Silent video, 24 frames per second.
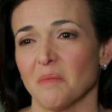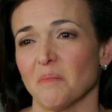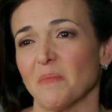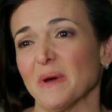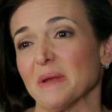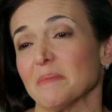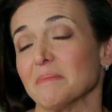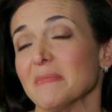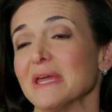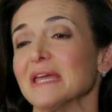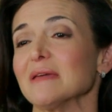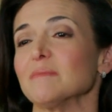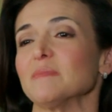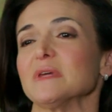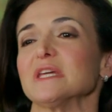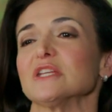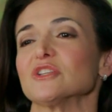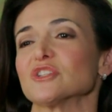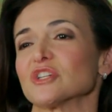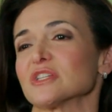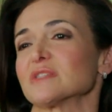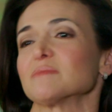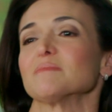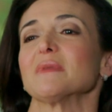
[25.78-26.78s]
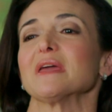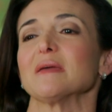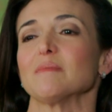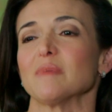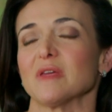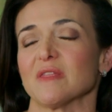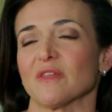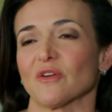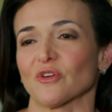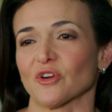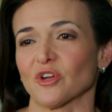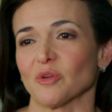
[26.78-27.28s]
but maybe, just
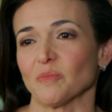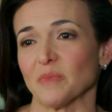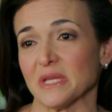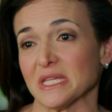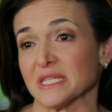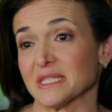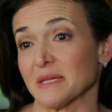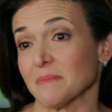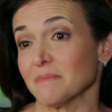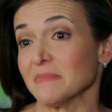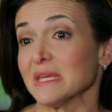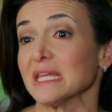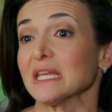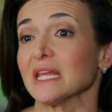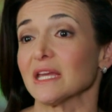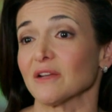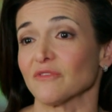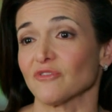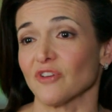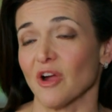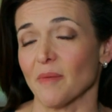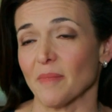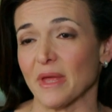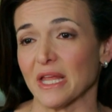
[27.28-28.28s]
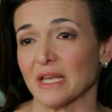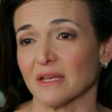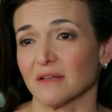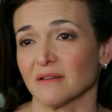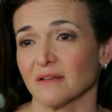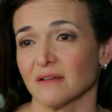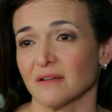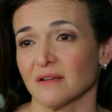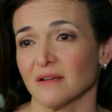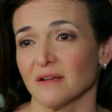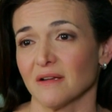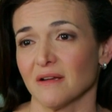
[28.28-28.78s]
maybe, there could be some meaning from it,
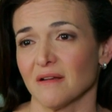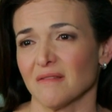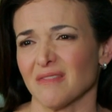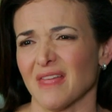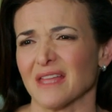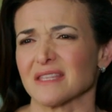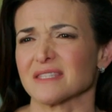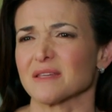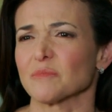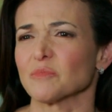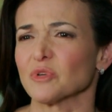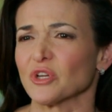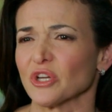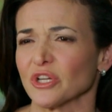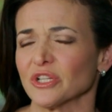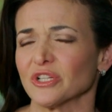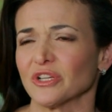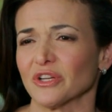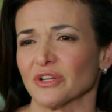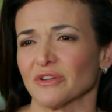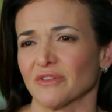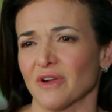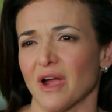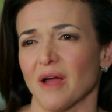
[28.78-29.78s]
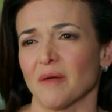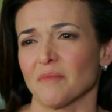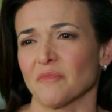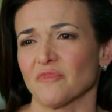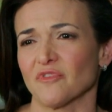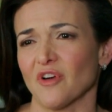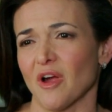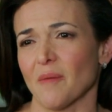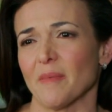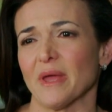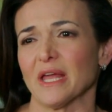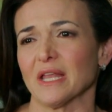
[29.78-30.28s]
that some good could come
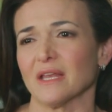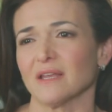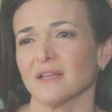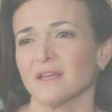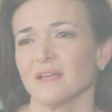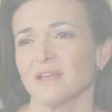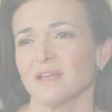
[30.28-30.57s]
from it.